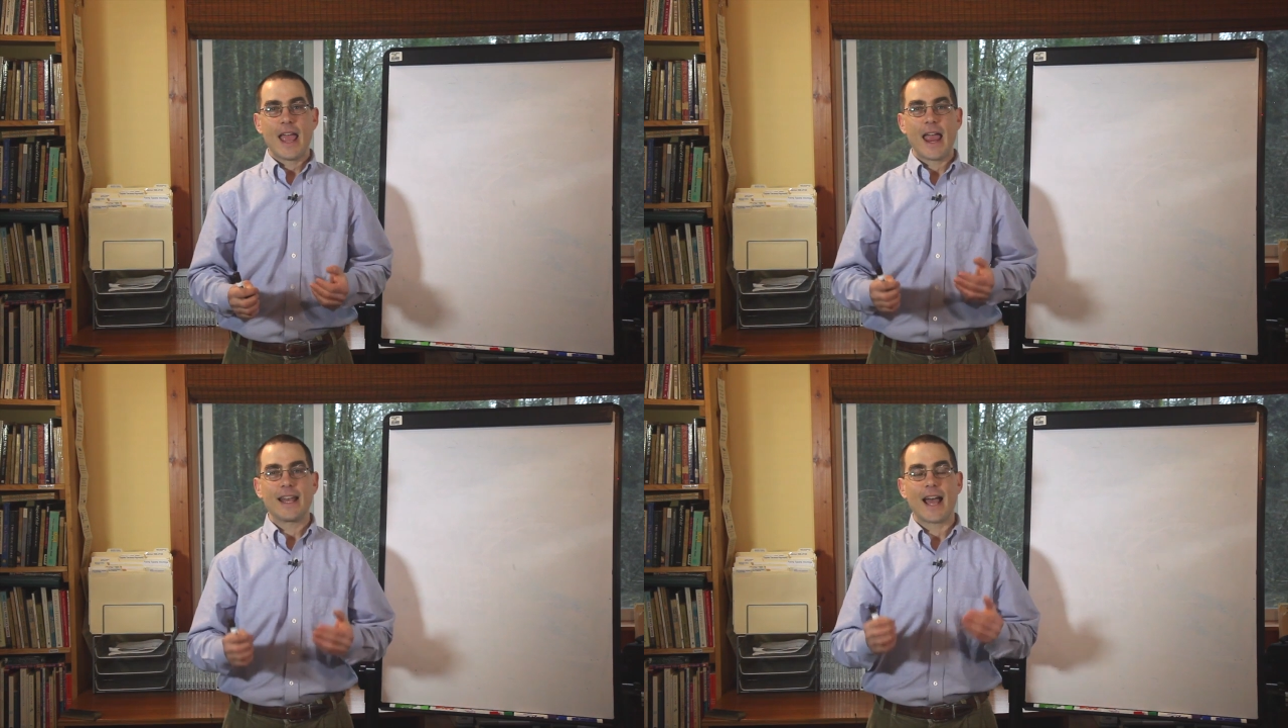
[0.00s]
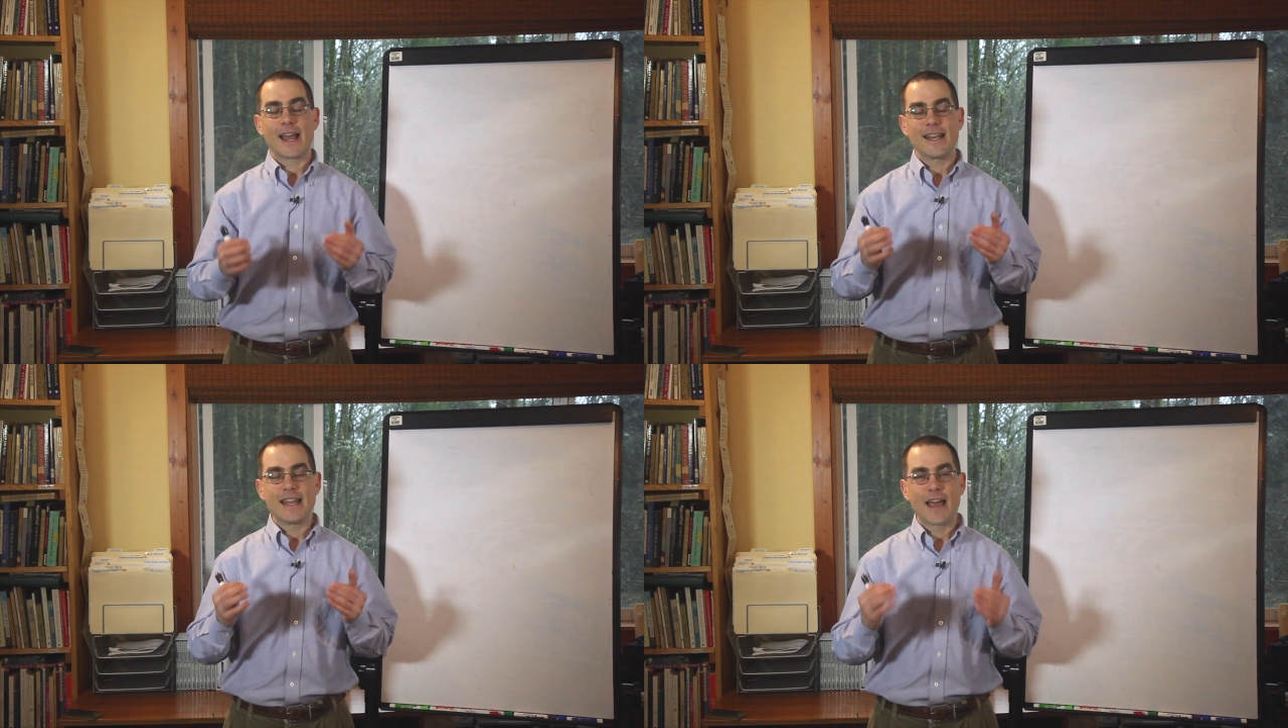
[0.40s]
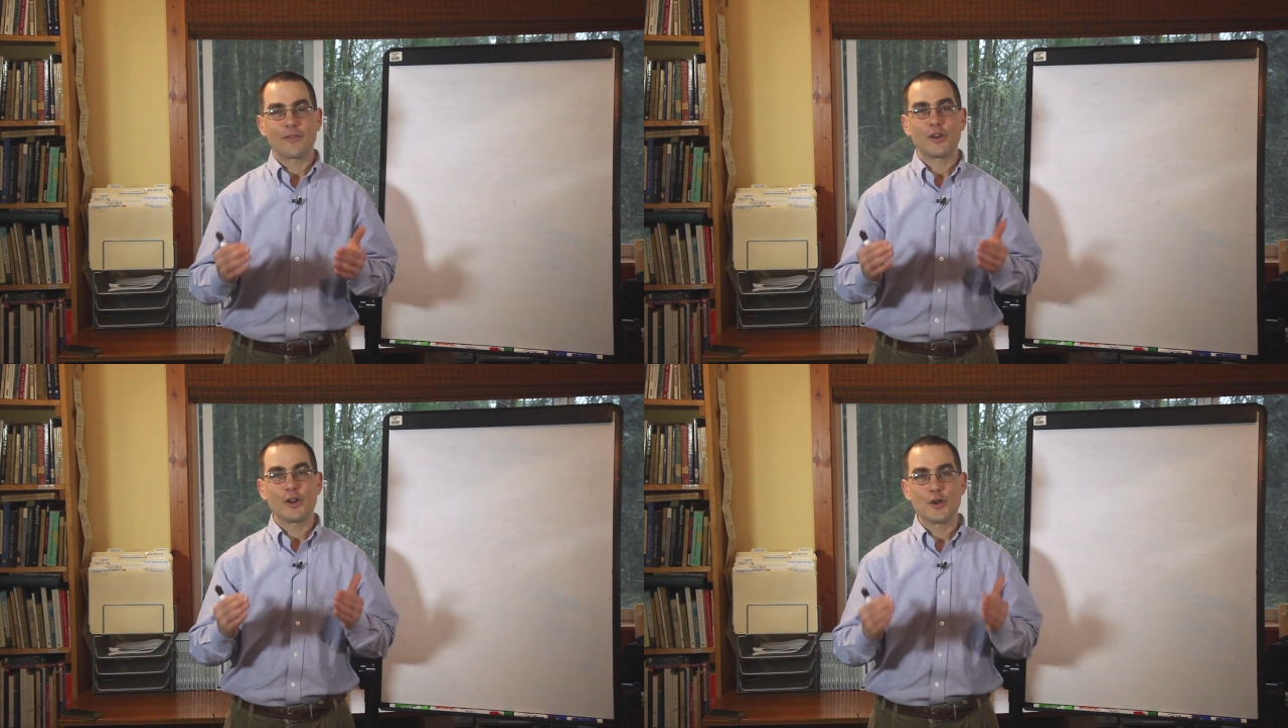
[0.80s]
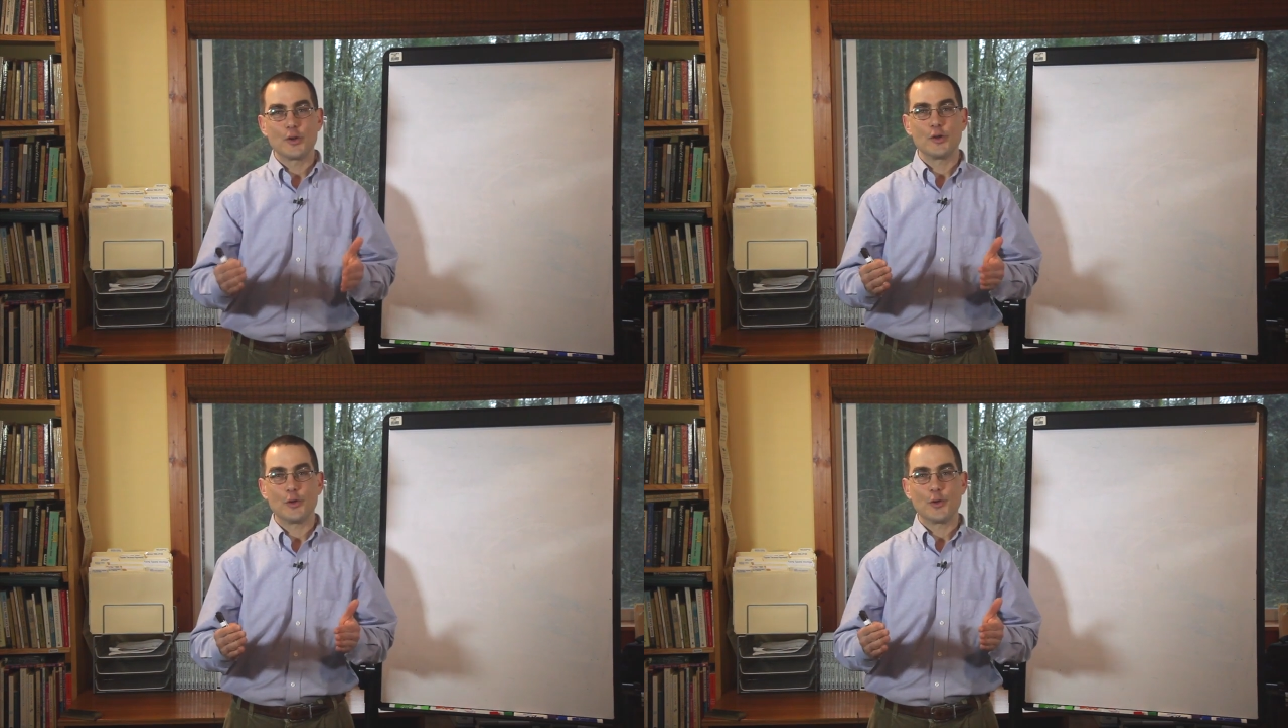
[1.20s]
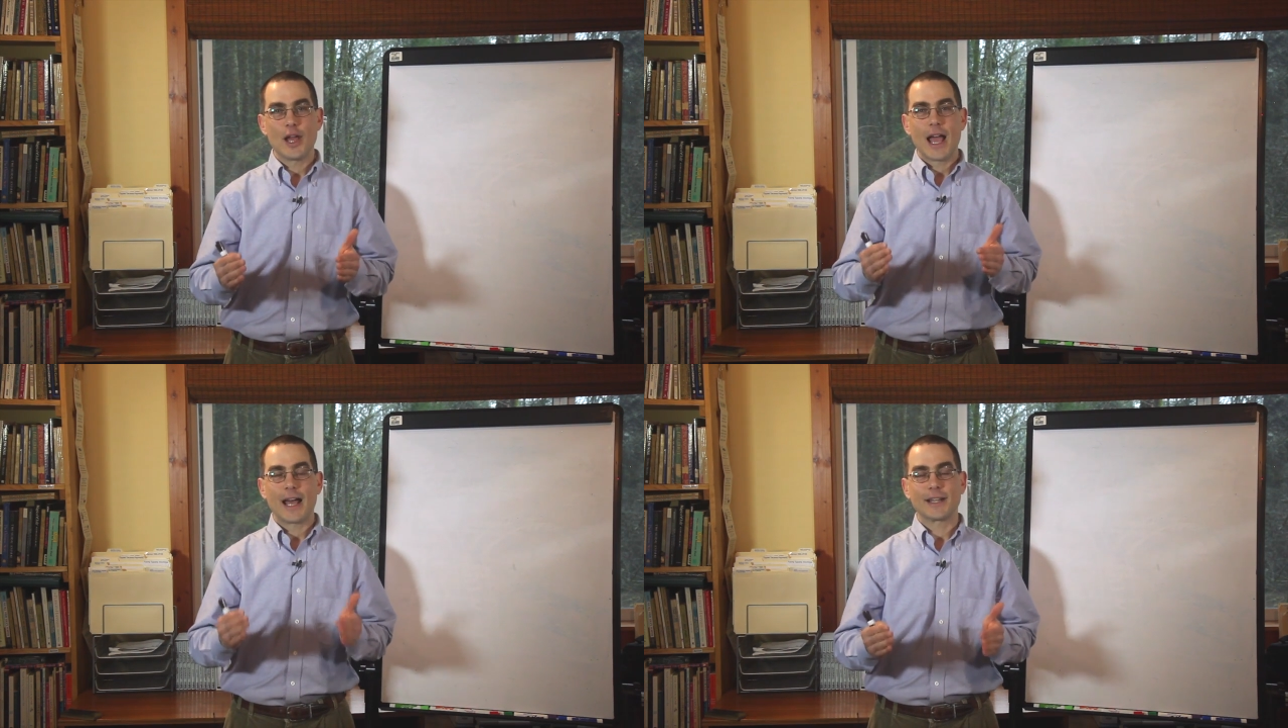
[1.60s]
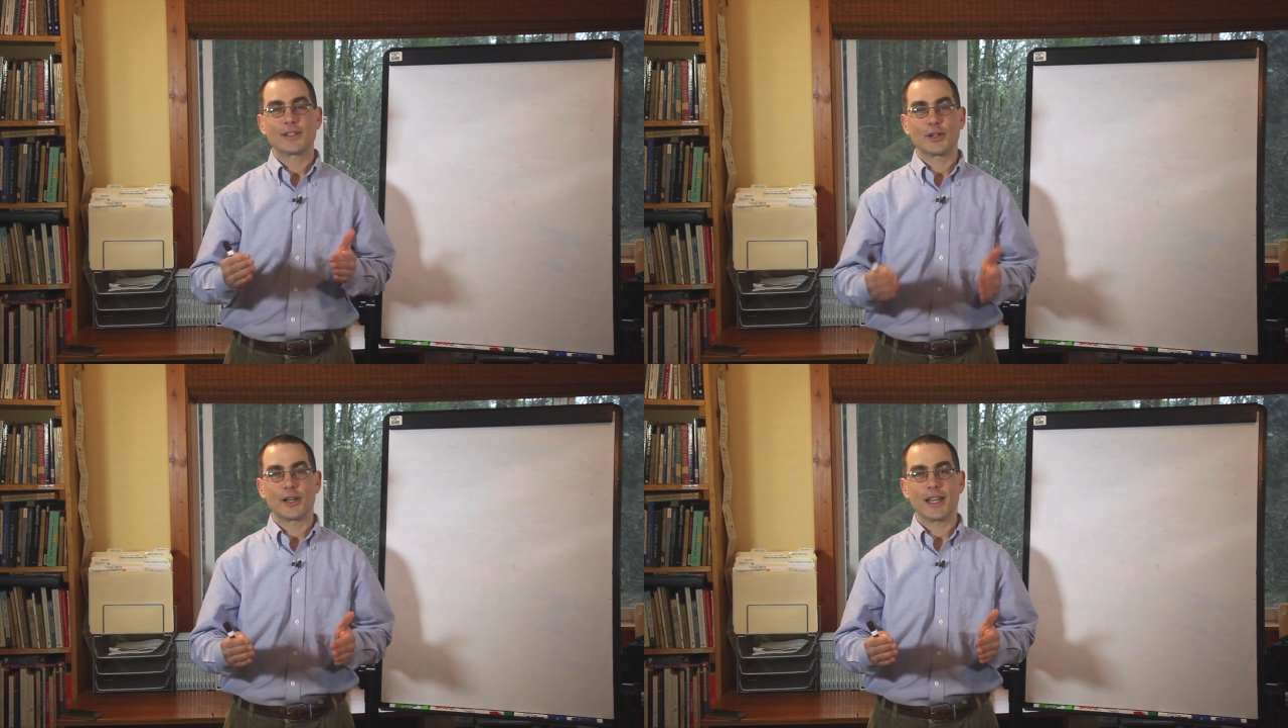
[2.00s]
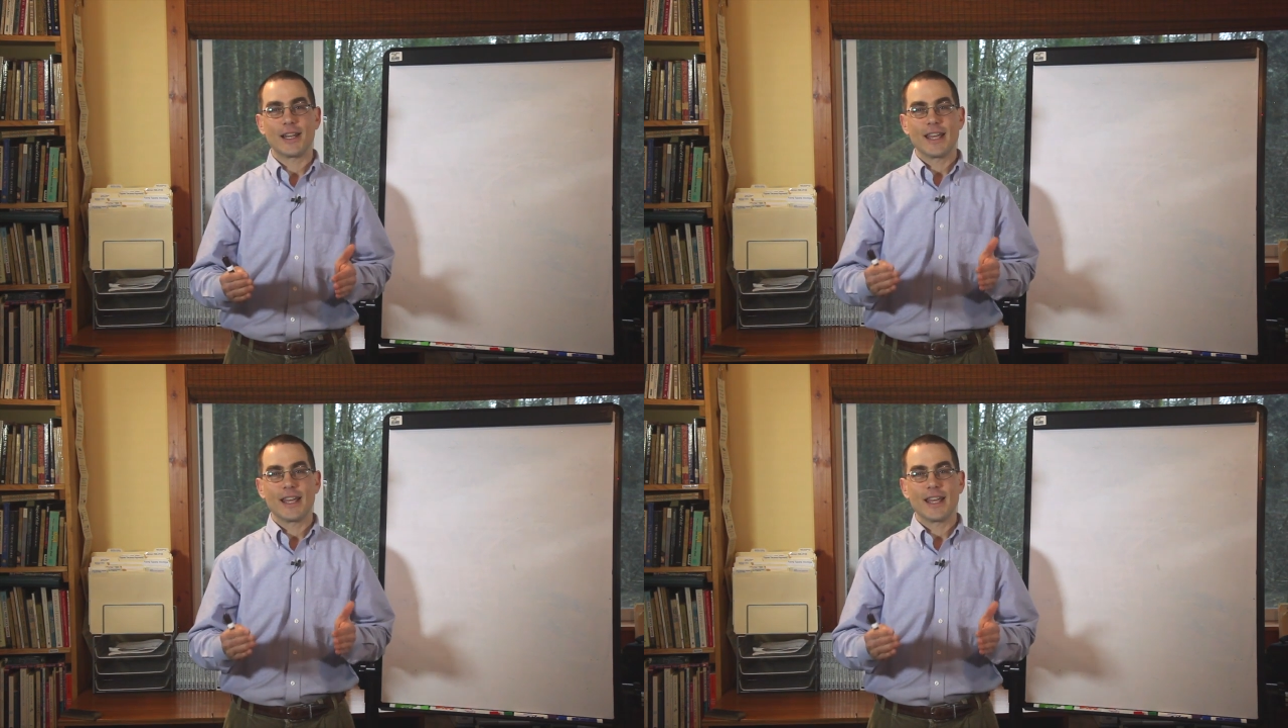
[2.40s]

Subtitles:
and I never knew how to turn it